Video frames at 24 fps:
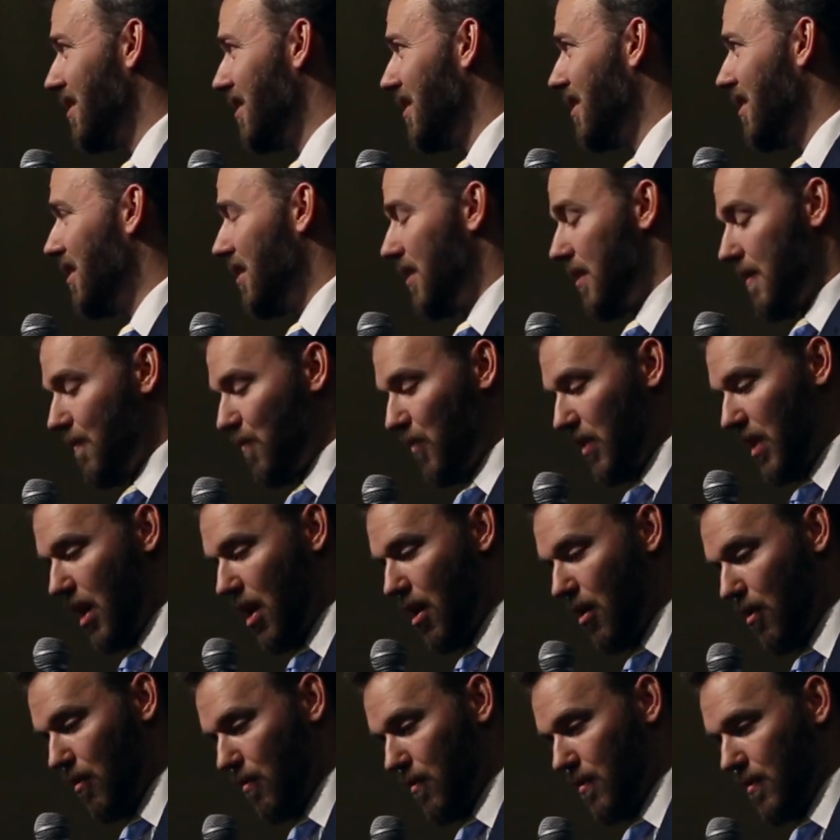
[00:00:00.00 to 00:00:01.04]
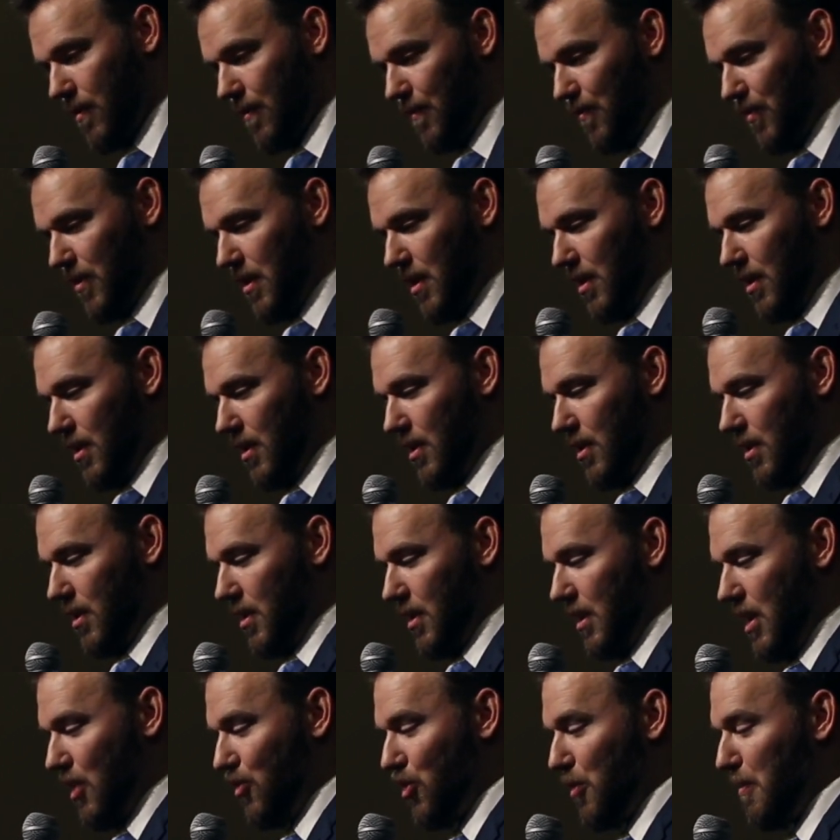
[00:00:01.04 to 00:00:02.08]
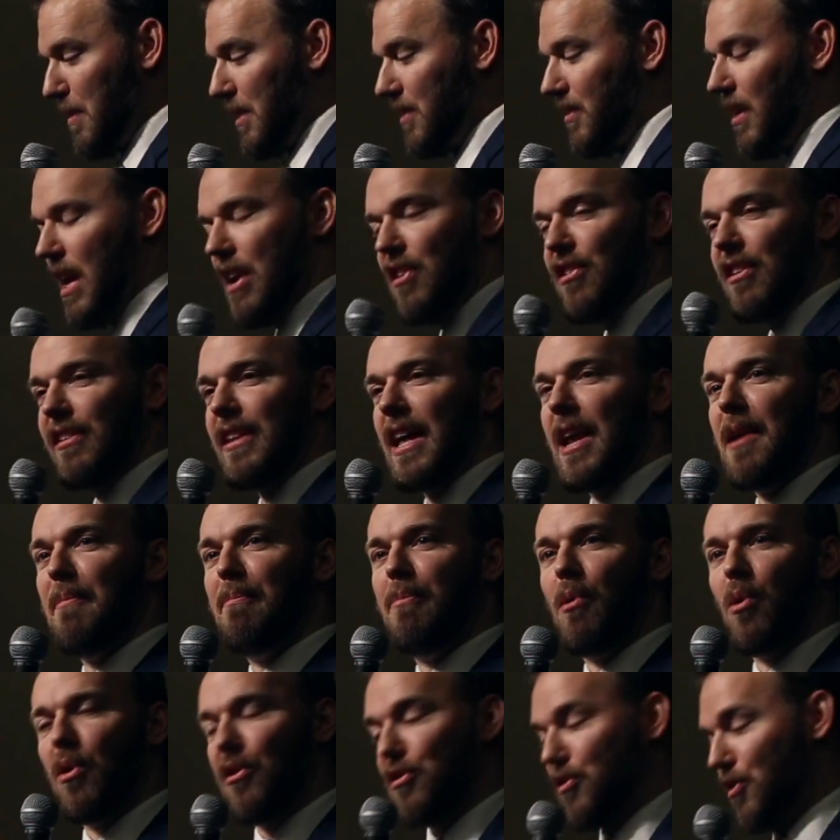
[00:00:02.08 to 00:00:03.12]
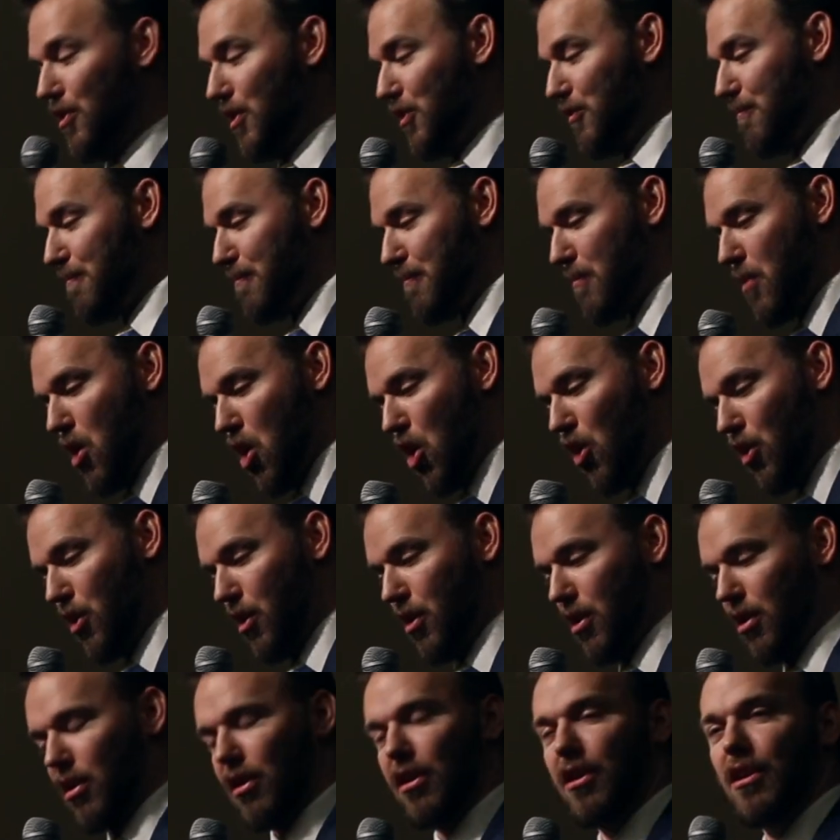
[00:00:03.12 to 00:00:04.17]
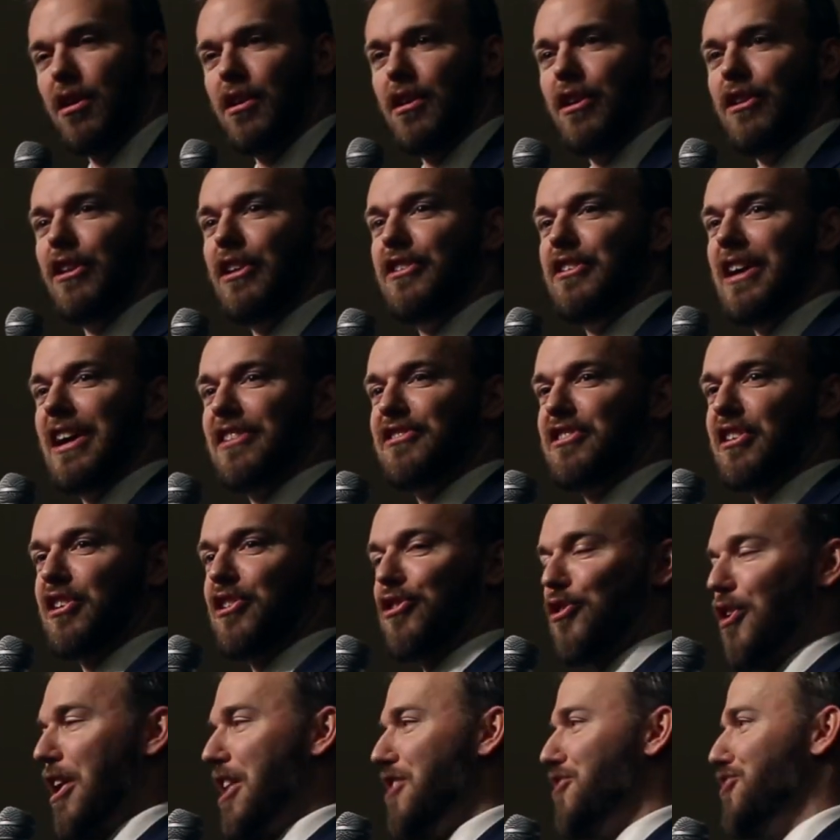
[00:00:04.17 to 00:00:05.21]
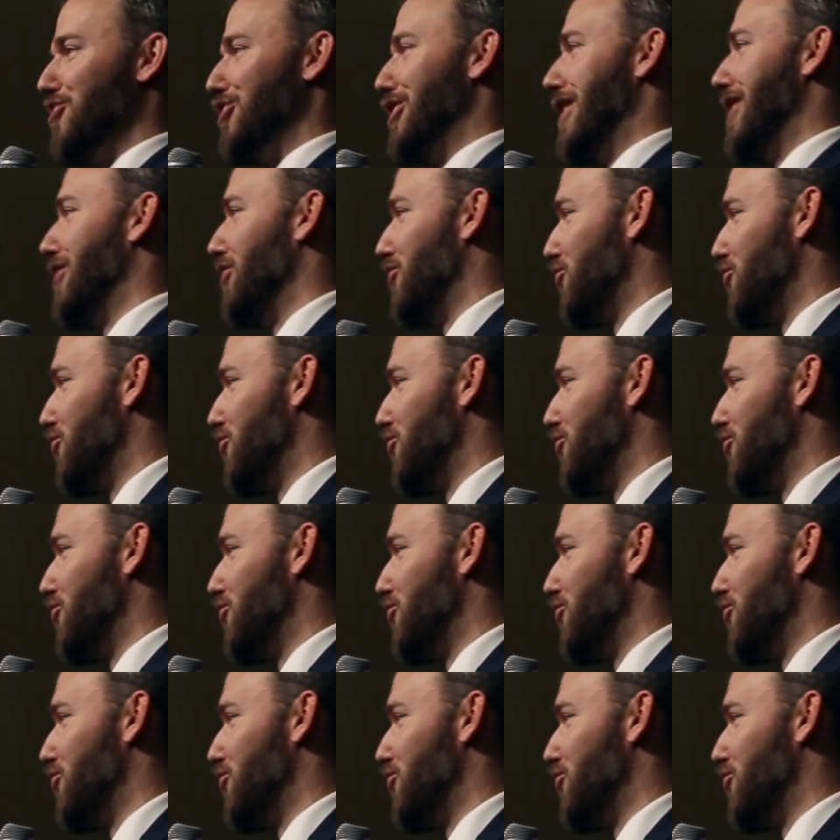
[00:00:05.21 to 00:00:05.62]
No. No. It should be teaching that abortion is murder the desecration and